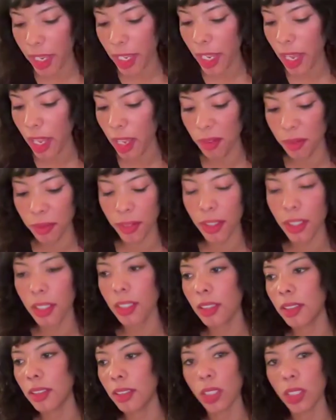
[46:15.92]
have
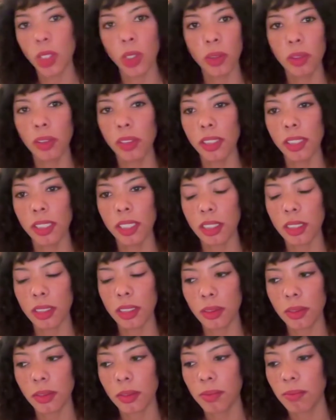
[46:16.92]
a totally
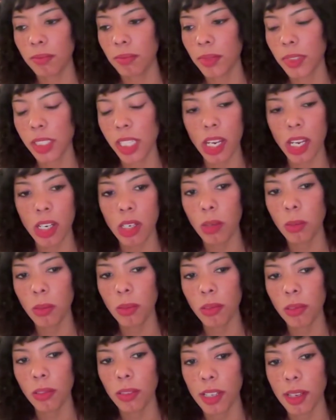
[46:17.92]

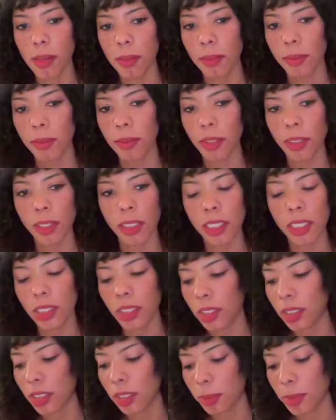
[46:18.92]
terrible
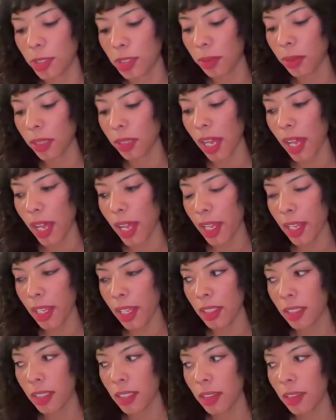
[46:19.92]
relationship to it.
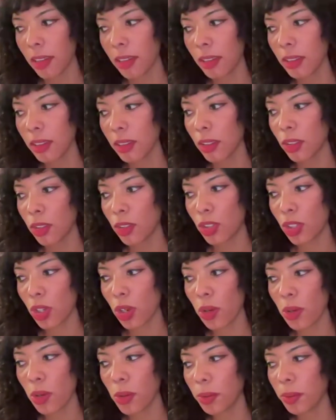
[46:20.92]
I
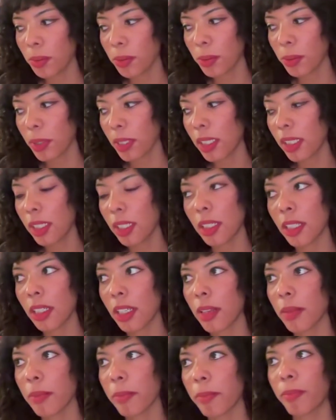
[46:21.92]
don't really
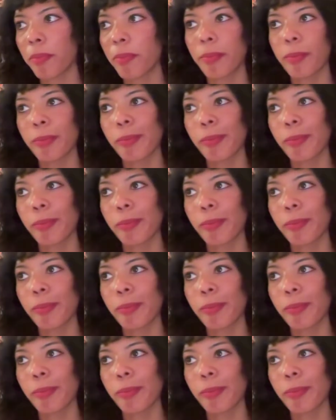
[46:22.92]
I